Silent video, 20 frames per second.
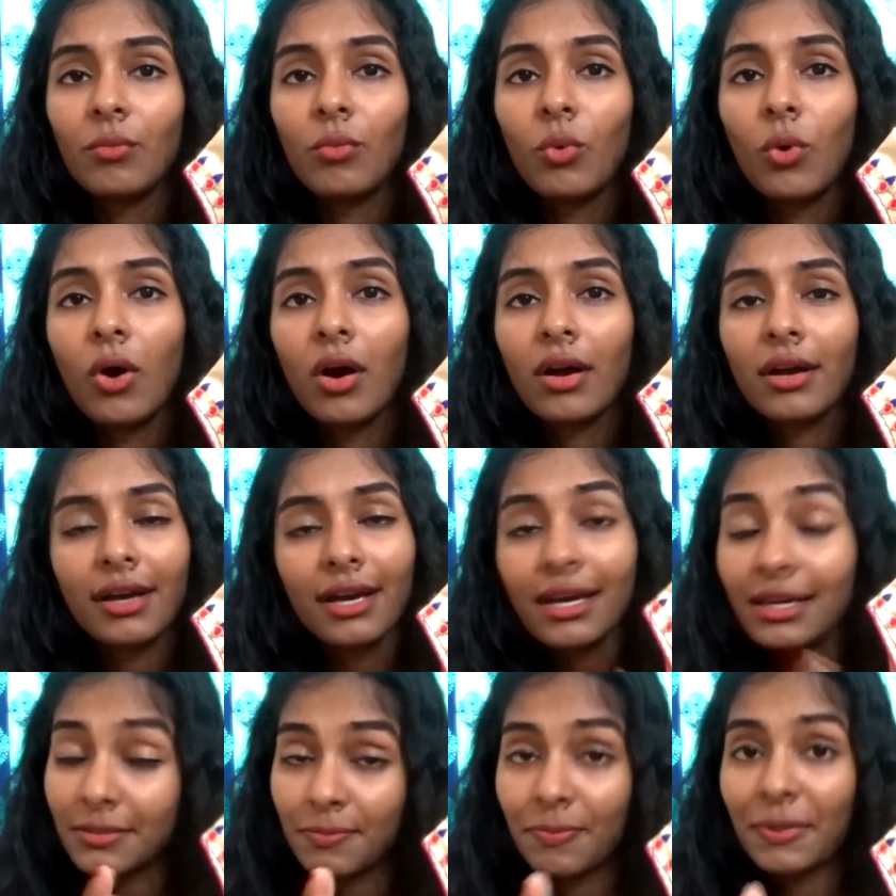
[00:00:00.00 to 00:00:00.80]
work
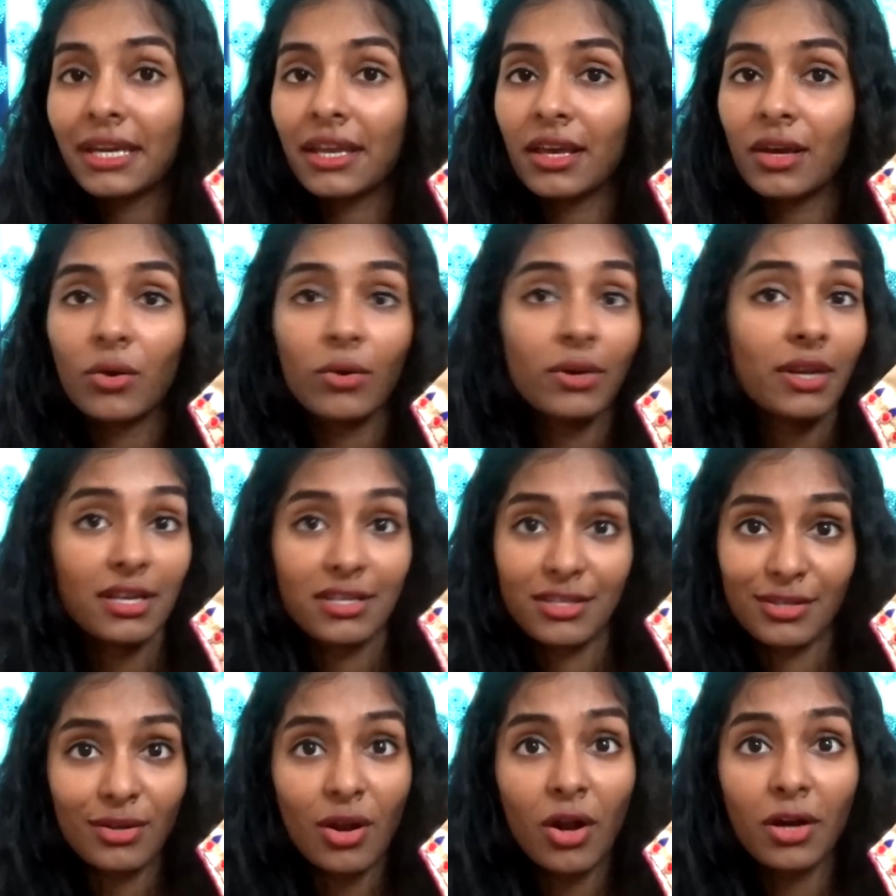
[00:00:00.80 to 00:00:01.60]
is pretty good.
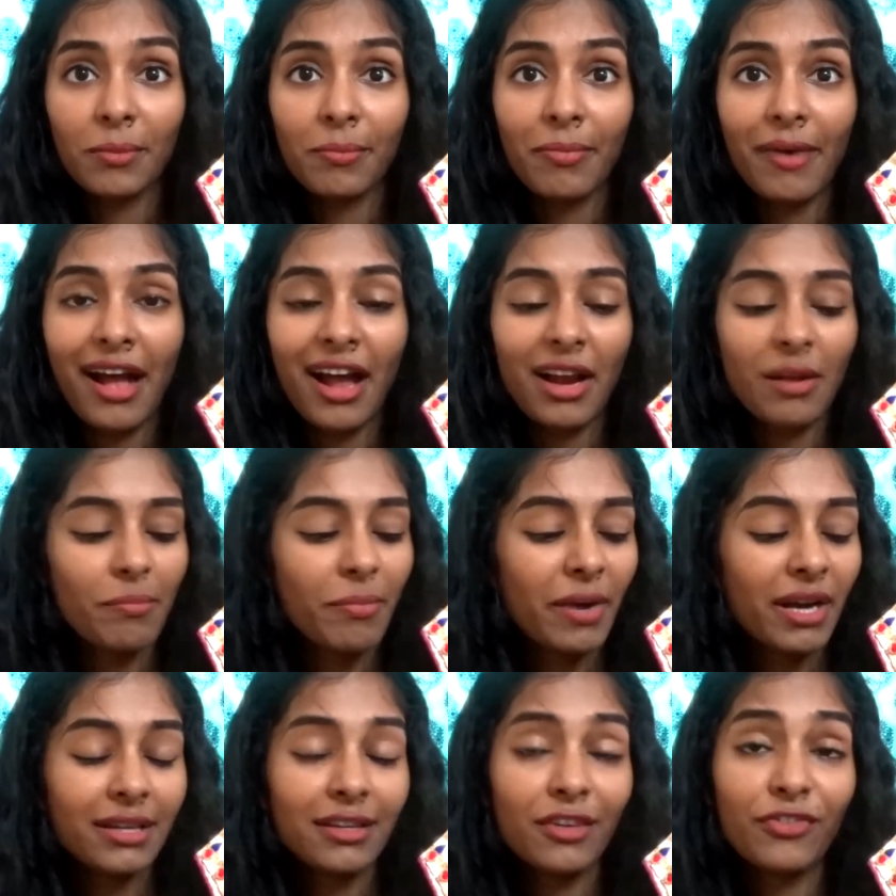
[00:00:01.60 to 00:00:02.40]
It's not
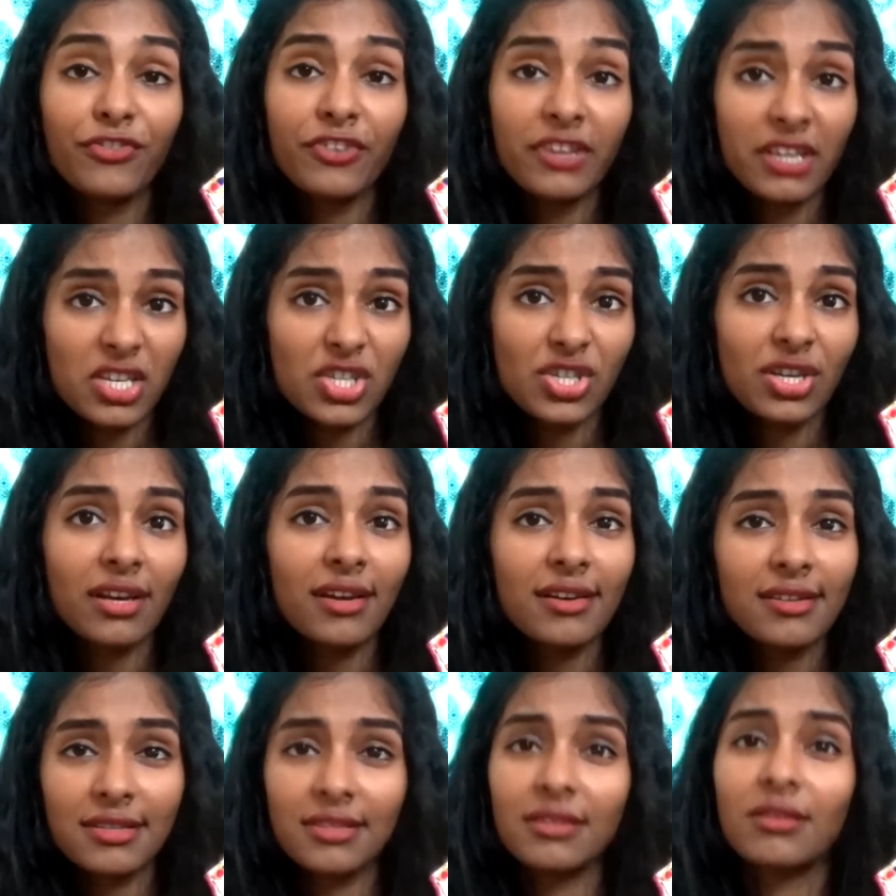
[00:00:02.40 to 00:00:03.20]
bad, but the finishing
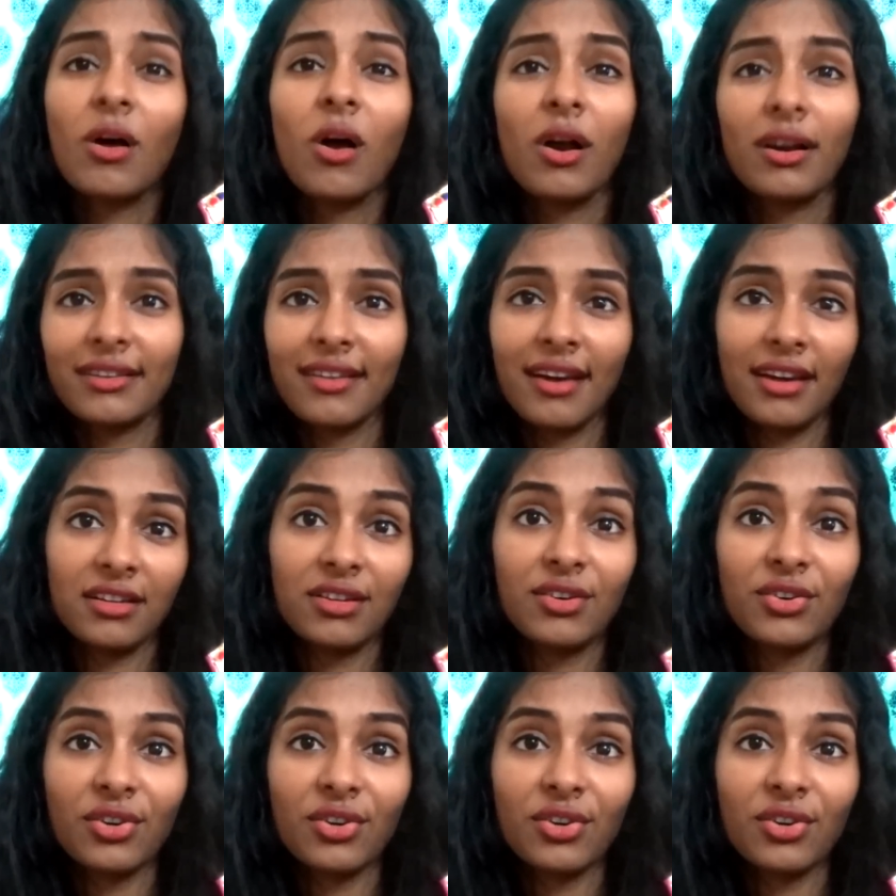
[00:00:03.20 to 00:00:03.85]
is not that